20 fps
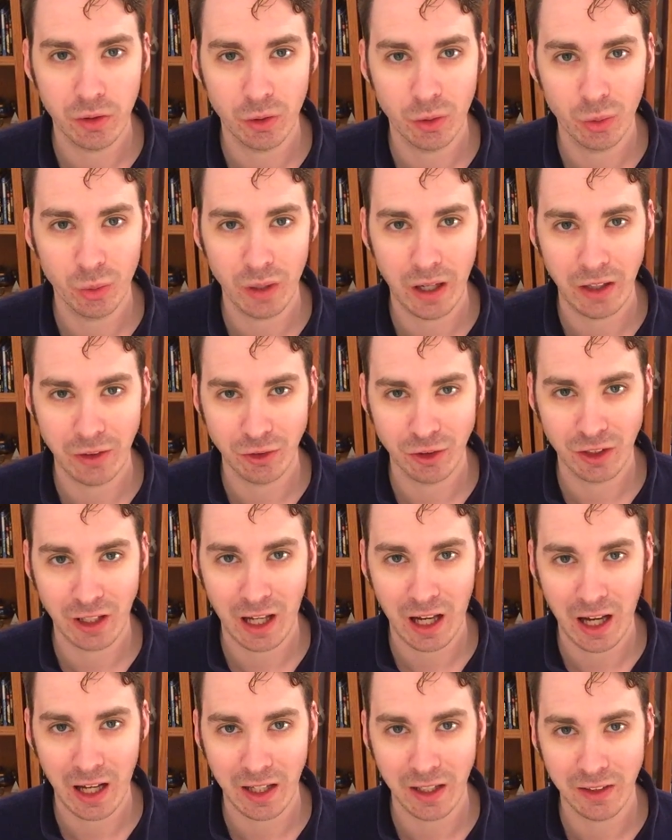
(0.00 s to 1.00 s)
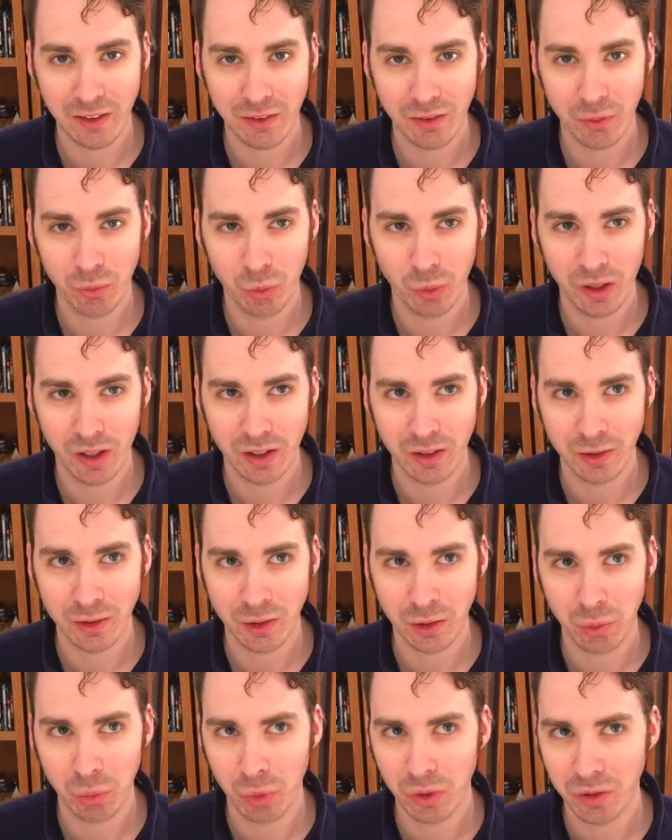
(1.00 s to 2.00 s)
to educate where
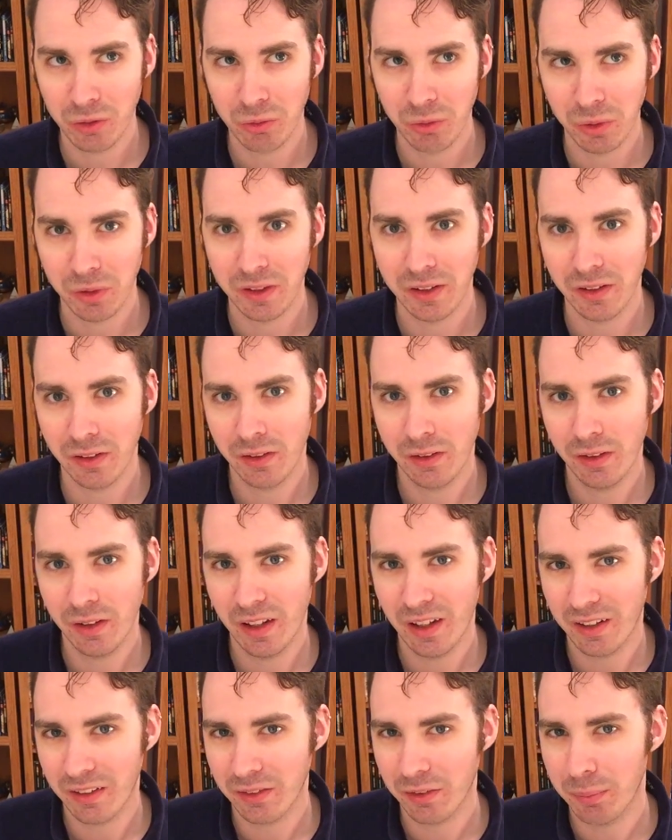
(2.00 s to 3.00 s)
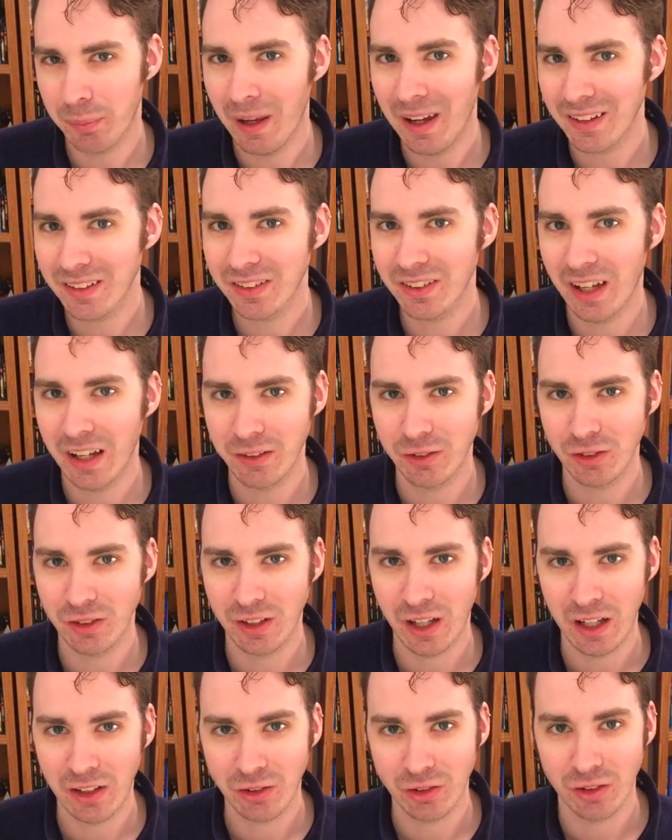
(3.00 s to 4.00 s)
you wouldn't really expect
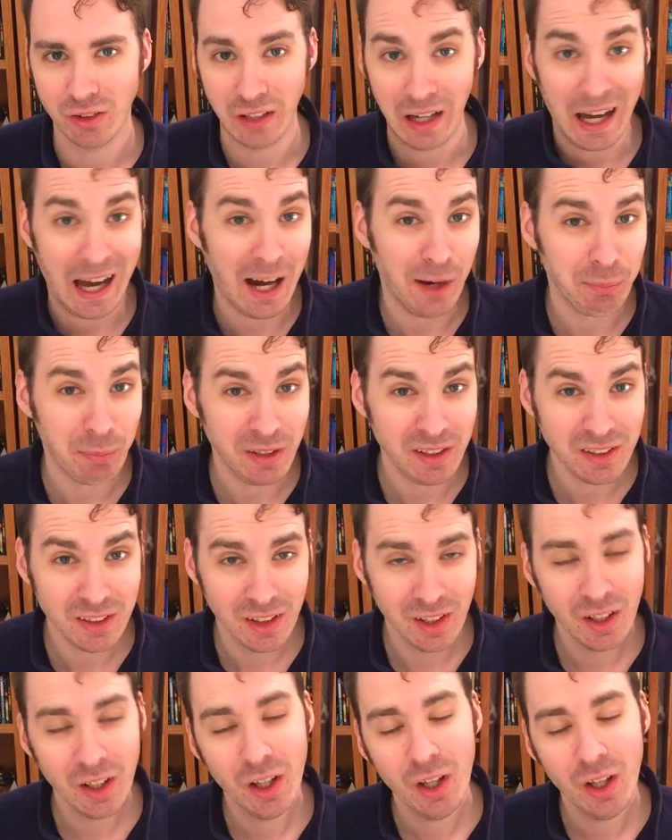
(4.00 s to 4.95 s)
education to happen.